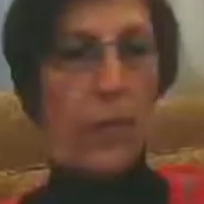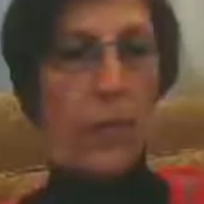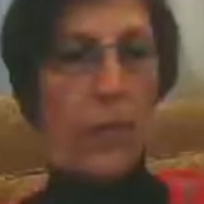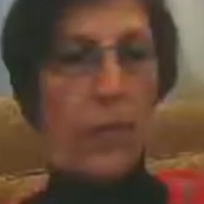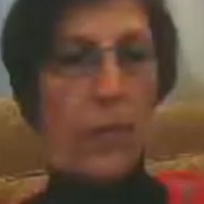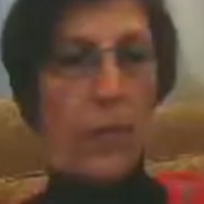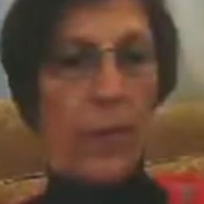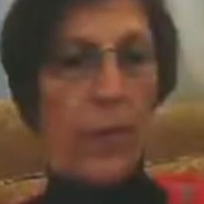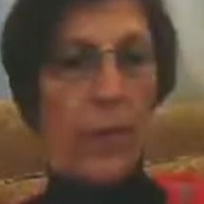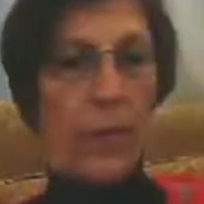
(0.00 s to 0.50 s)

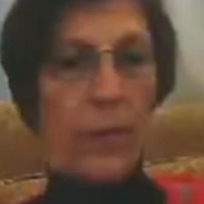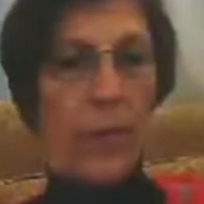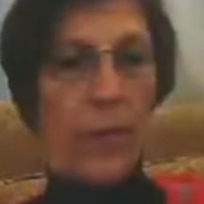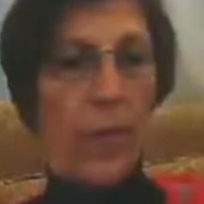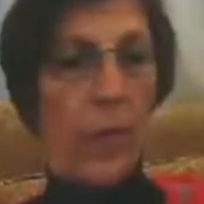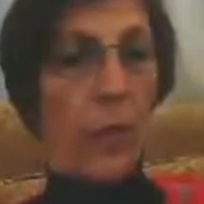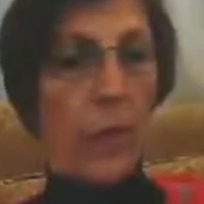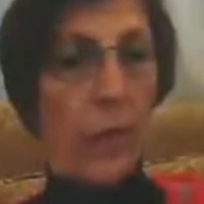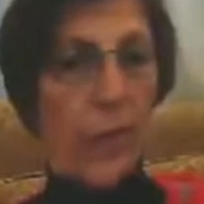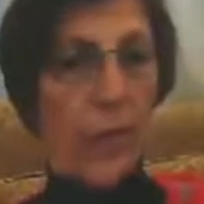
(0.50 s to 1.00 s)
uh,
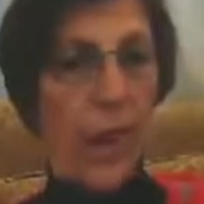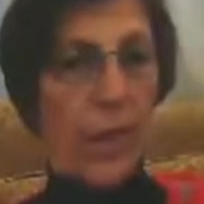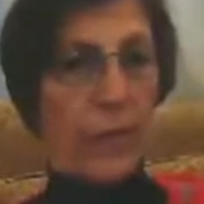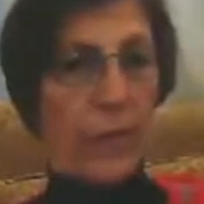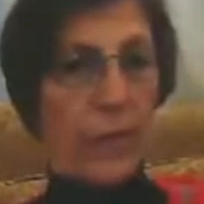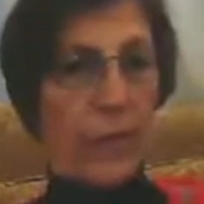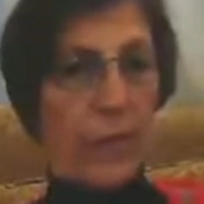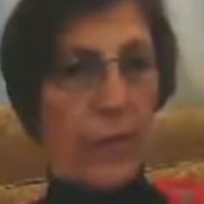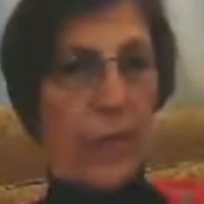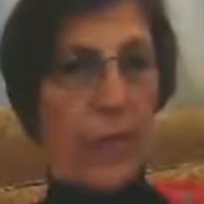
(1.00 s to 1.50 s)

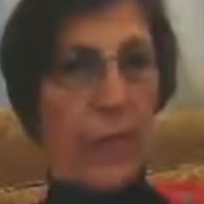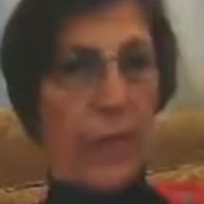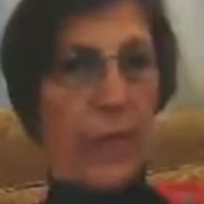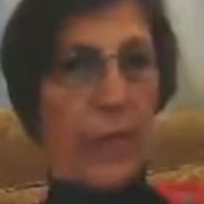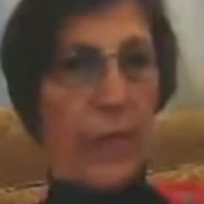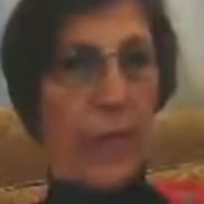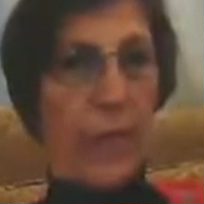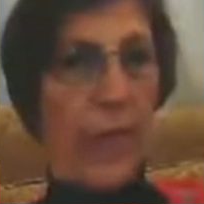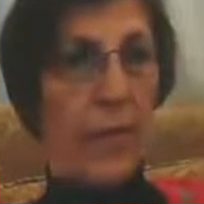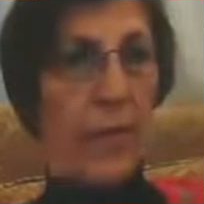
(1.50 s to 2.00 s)
terrorizing
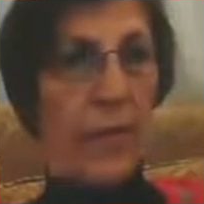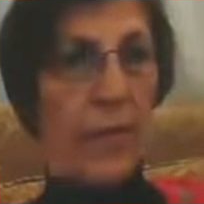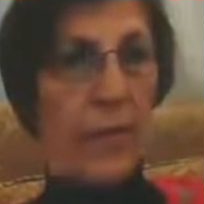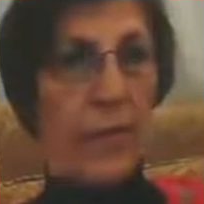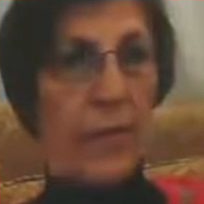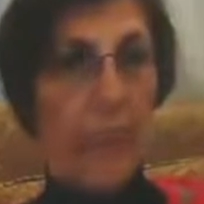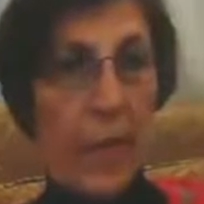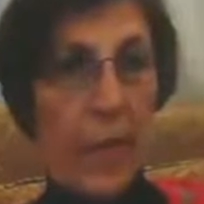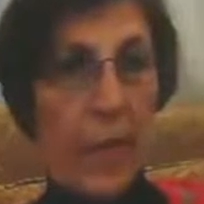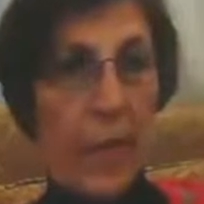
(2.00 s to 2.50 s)
and their
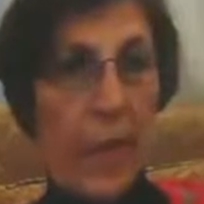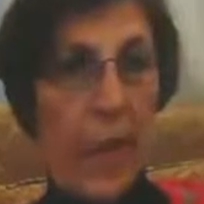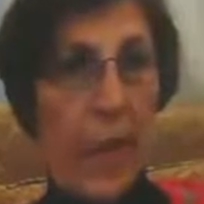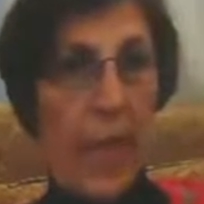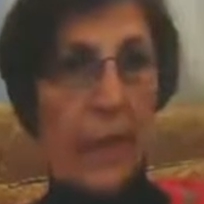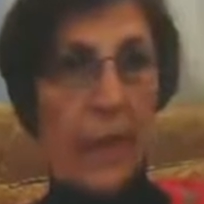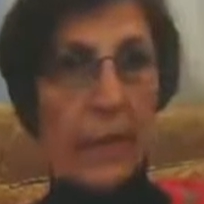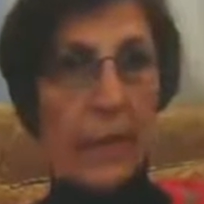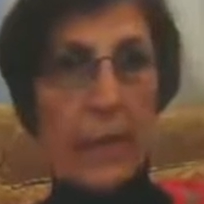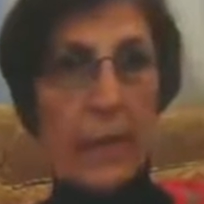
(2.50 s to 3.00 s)
criminal
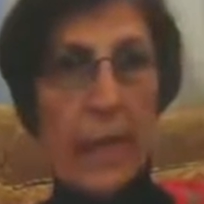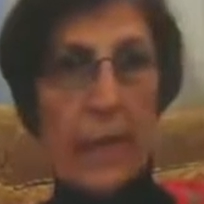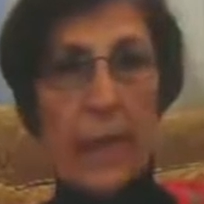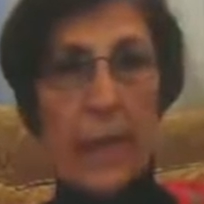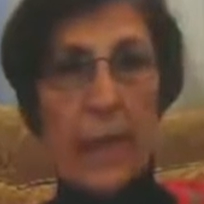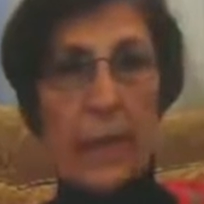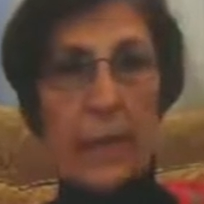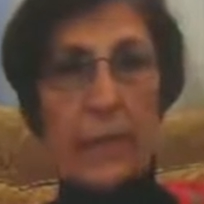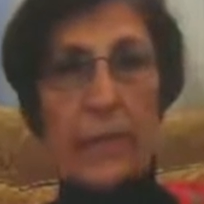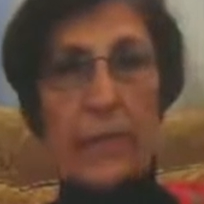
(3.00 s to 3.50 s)
acts
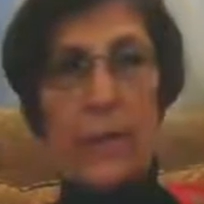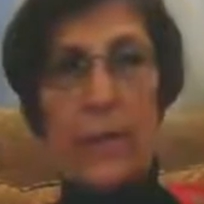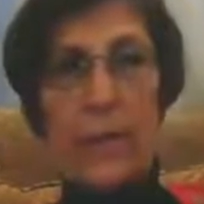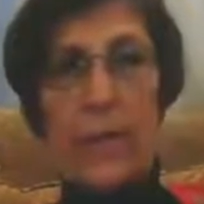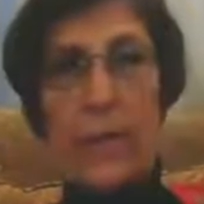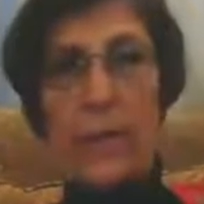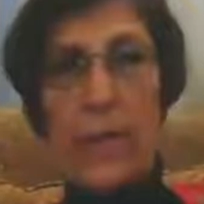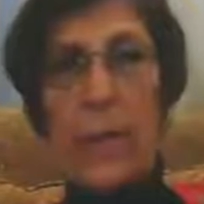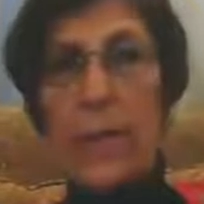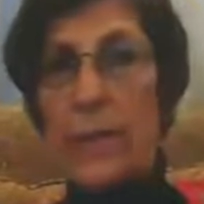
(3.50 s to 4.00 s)
against uh,
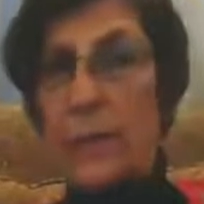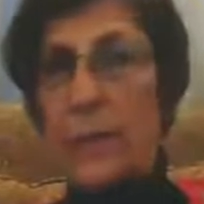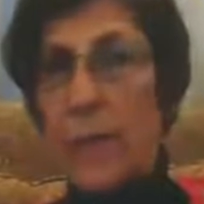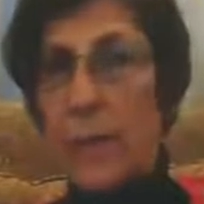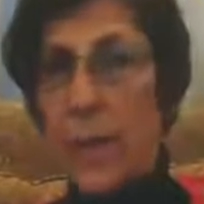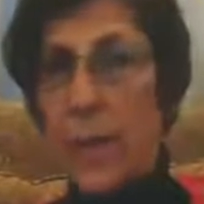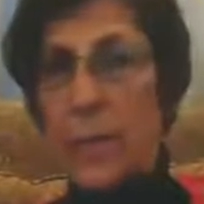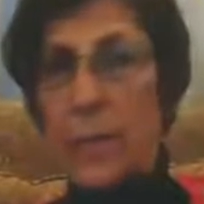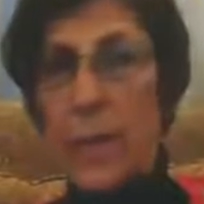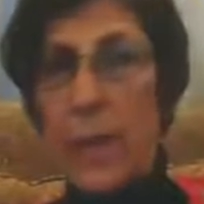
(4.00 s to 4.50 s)

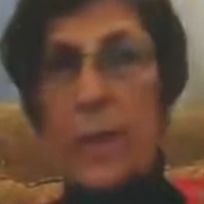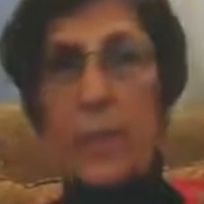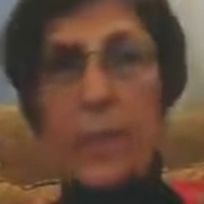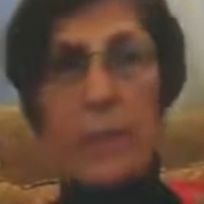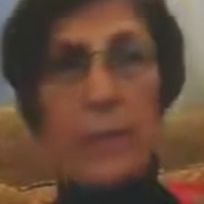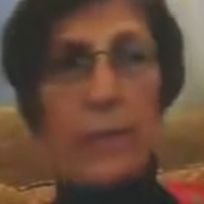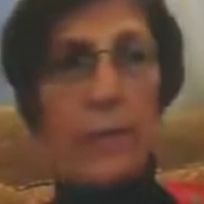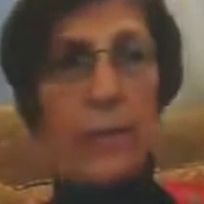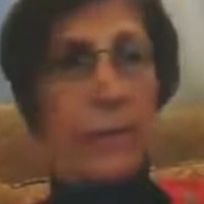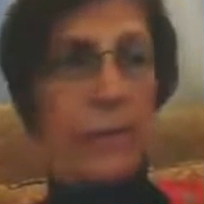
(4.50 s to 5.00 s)
Palestinian
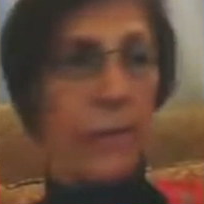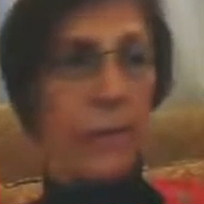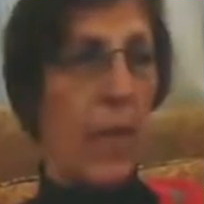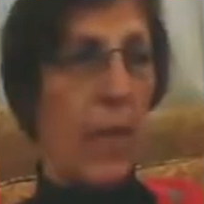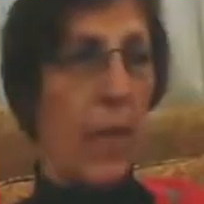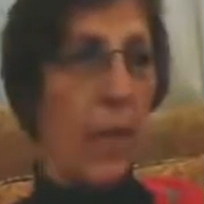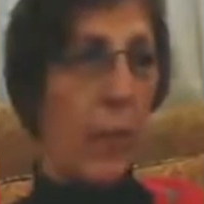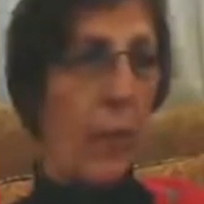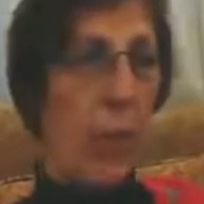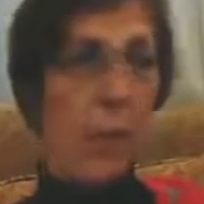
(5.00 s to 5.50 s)
minors, uh,
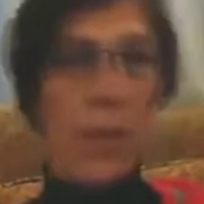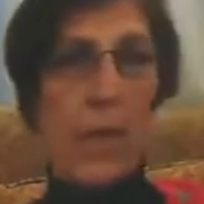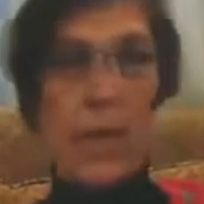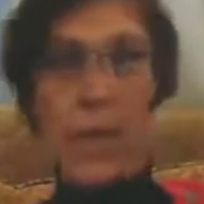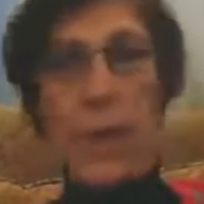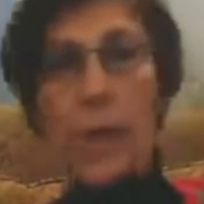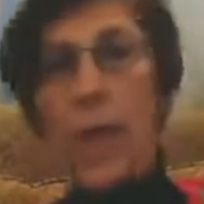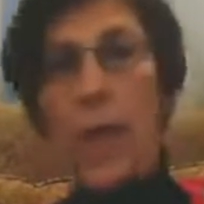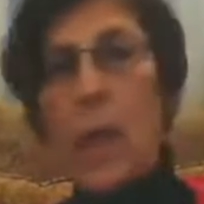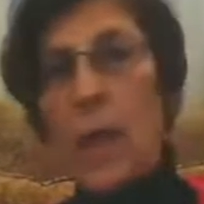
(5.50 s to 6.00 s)
women,
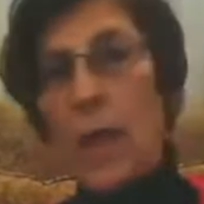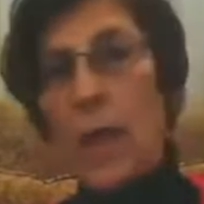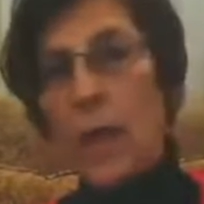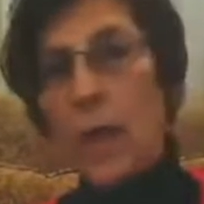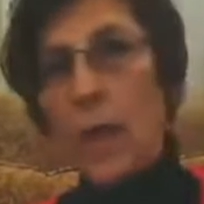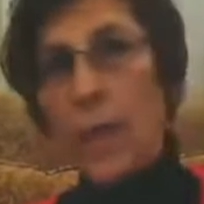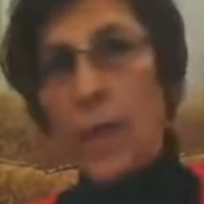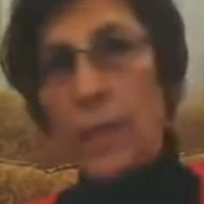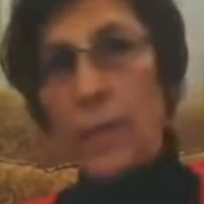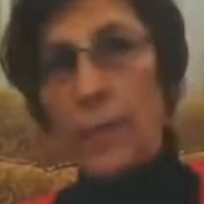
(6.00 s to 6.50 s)

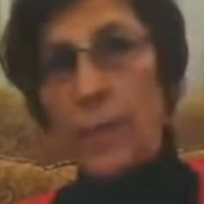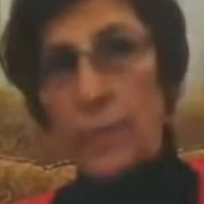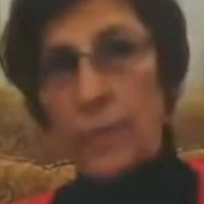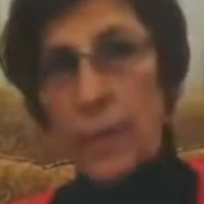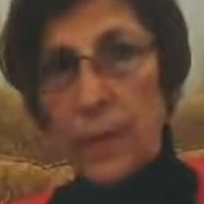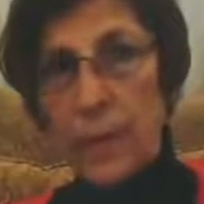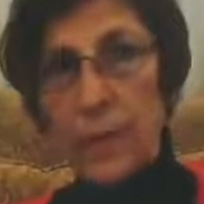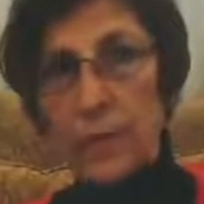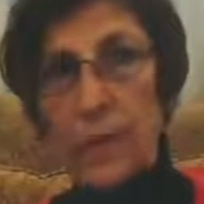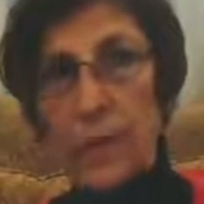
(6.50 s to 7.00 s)

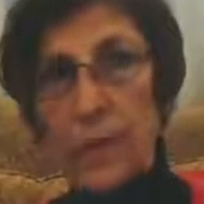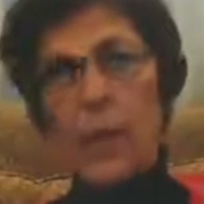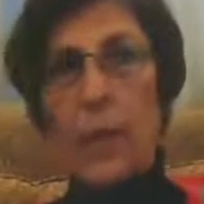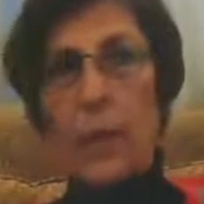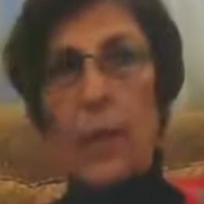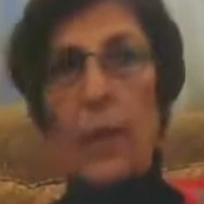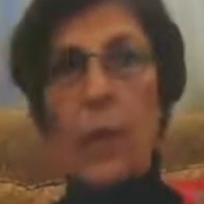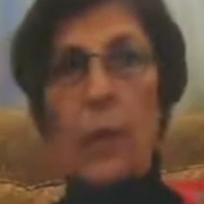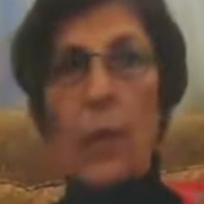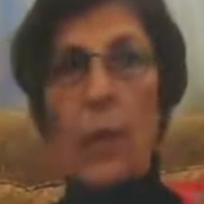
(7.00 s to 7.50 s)
um,
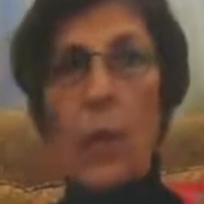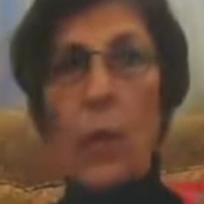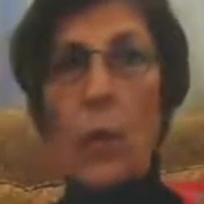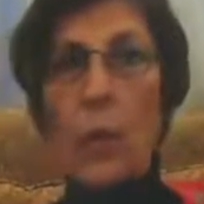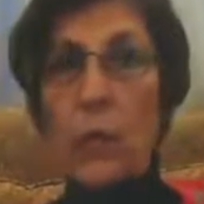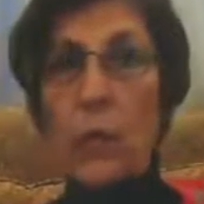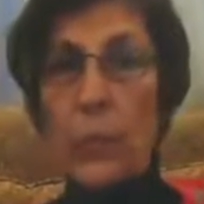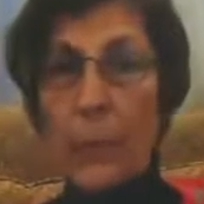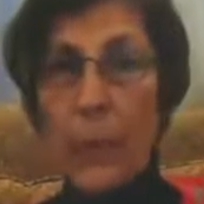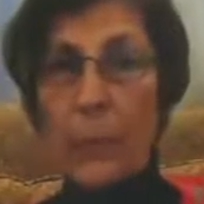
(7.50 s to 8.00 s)
uh,
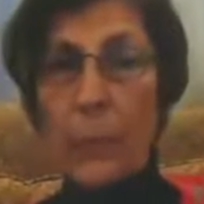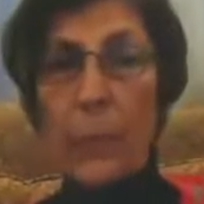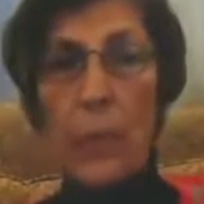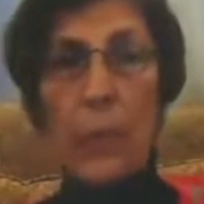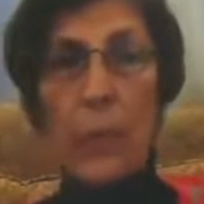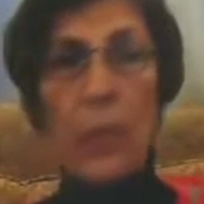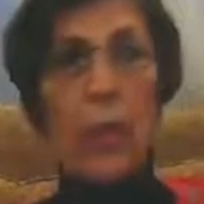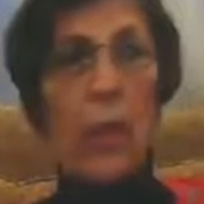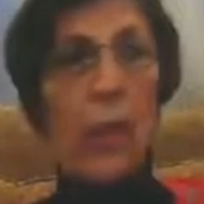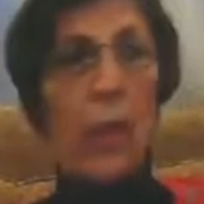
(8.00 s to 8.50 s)
old
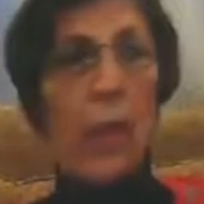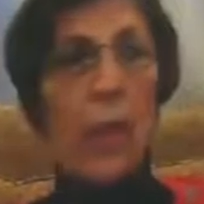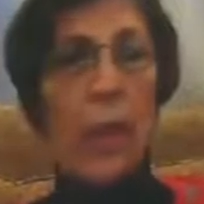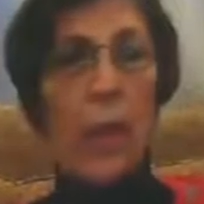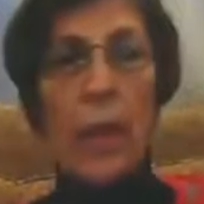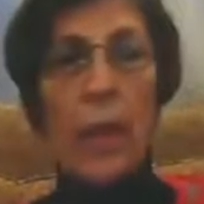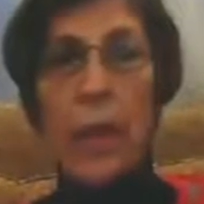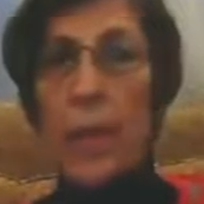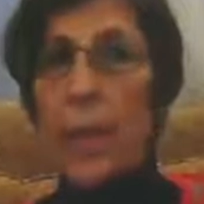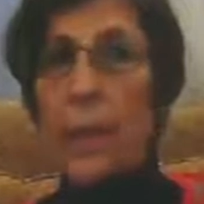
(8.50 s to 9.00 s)
people?
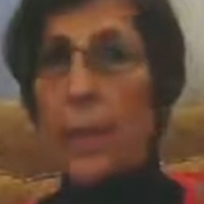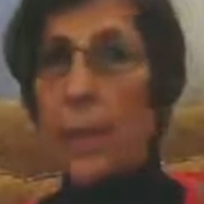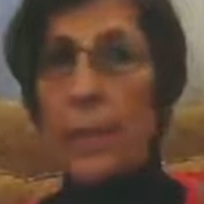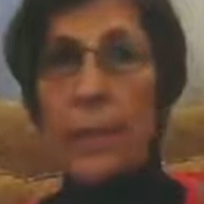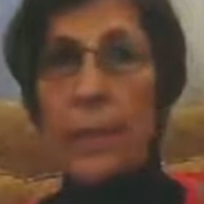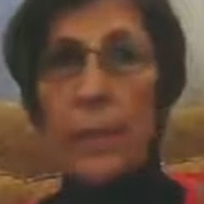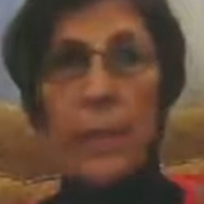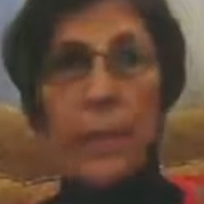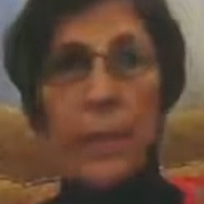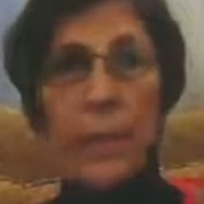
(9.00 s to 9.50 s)

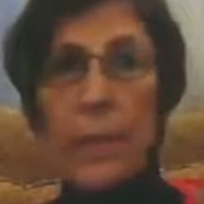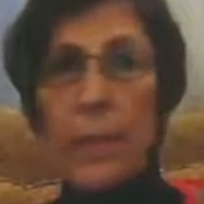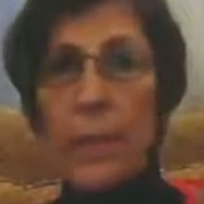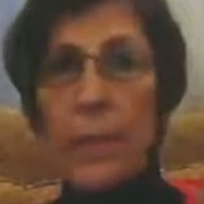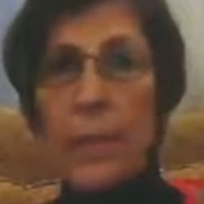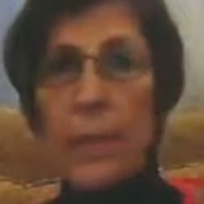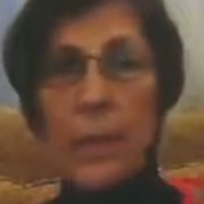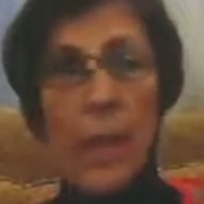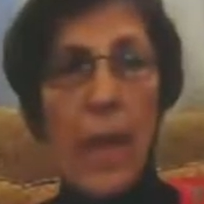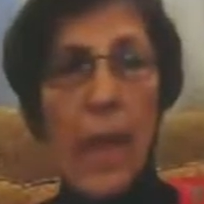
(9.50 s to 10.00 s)
Um,
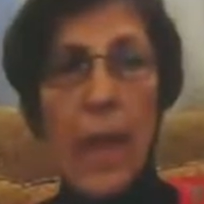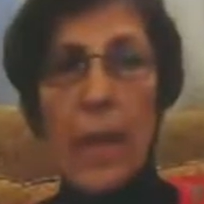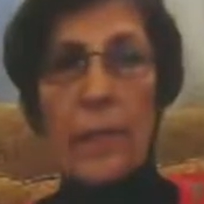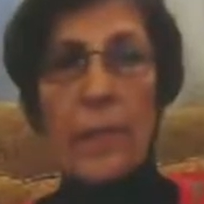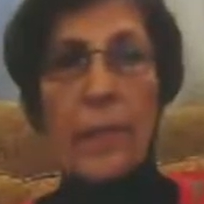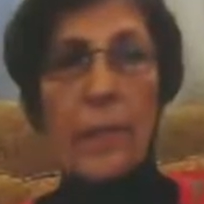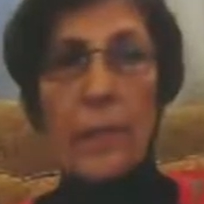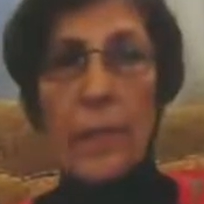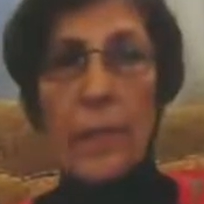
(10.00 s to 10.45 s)
they have